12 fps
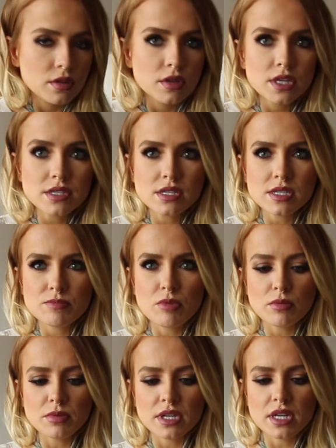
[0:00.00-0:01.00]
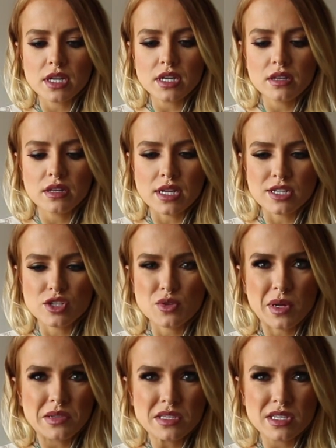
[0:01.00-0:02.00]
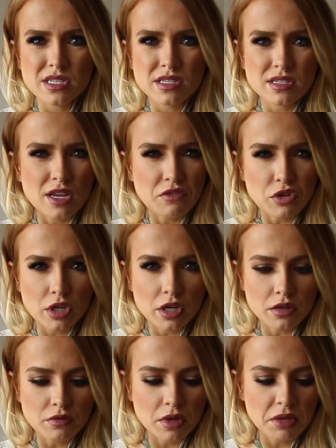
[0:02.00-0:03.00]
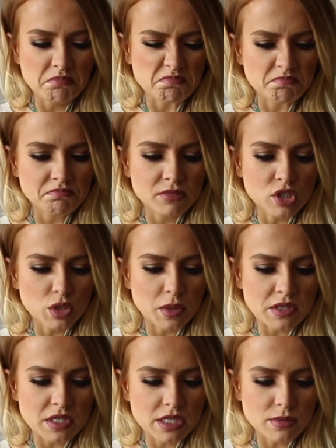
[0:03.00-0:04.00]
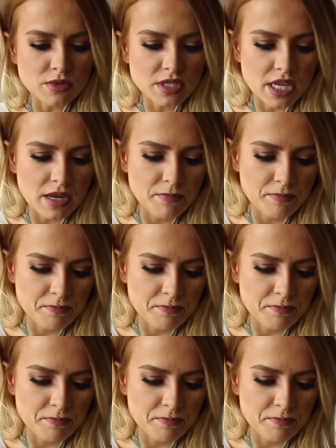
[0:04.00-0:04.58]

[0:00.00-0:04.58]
this is probably like 2 ounces of vodka, right? 2 ounces, we'll say.